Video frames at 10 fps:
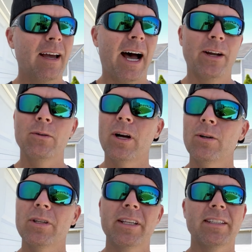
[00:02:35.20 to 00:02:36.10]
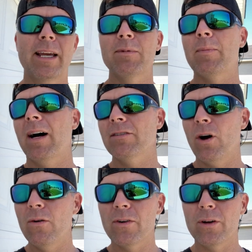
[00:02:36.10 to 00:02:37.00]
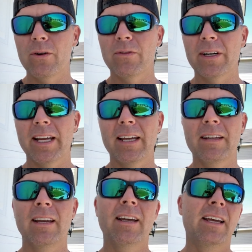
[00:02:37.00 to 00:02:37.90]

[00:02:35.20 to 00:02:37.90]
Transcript: I don't go to the same spots over and over again,